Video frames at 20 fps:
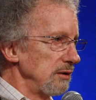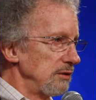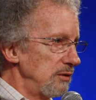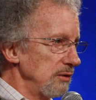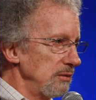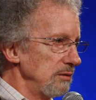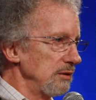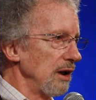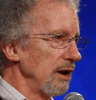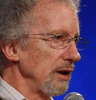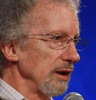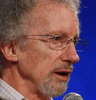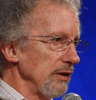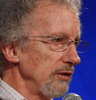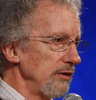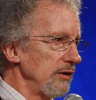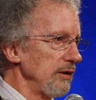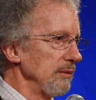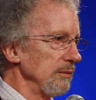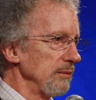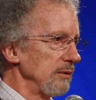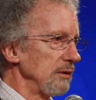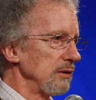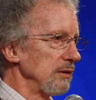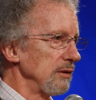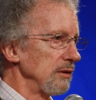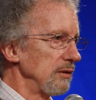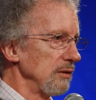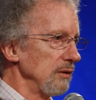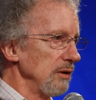do not attempt
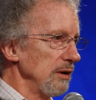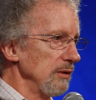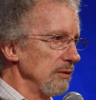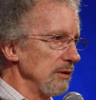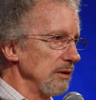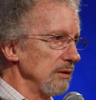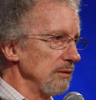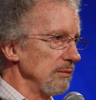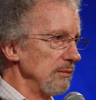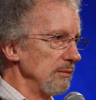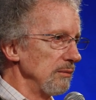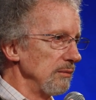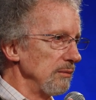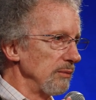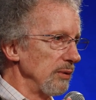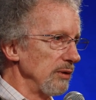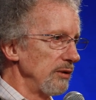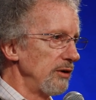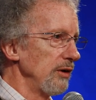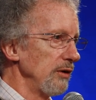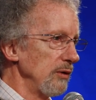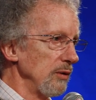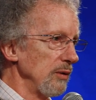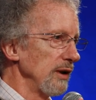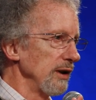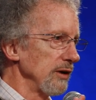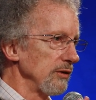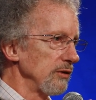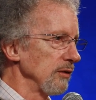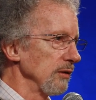to even pretend to
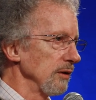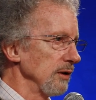answer.